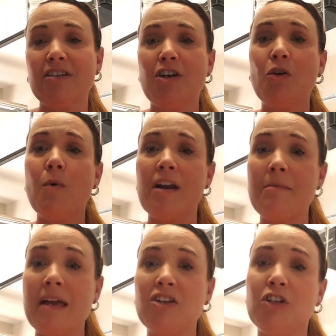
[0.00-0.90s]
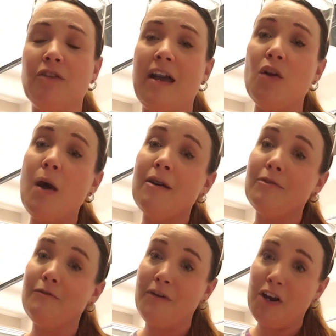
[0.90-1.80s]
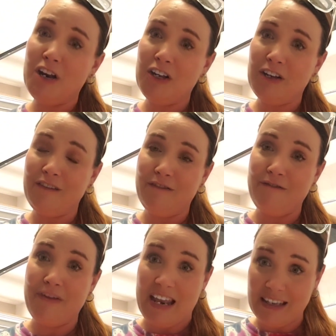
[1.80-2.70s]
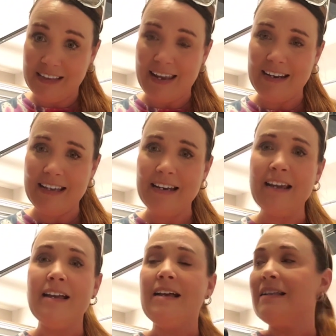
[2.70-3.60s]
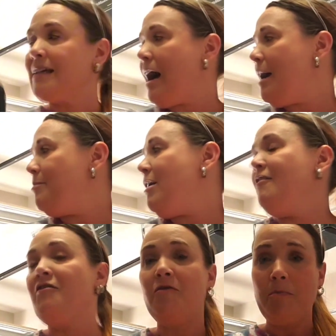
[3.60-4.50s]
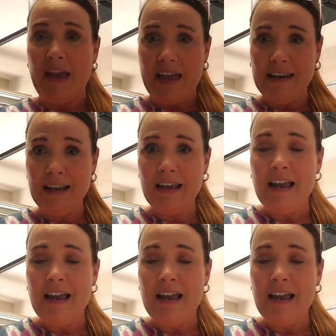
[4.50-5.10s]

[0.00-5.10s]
So you want to make sure that you have a very good ventilated type of bin.